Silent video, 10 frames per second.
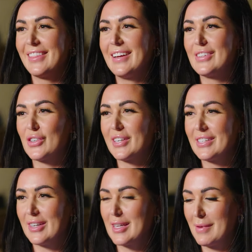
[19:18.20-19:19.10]
that Jordan
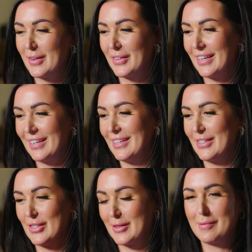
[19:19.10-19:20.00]
documentary,
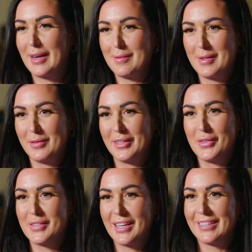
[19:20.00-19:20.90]
it just reminded me of when
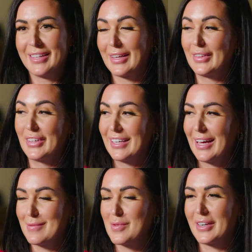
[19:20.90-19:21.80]
you said like looking
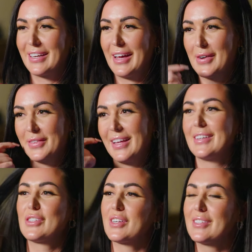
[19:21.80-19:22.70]
at him working out.
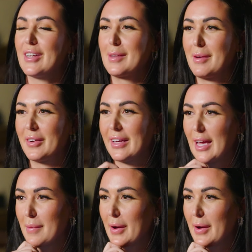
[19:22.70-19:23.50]
That Jordan documentary came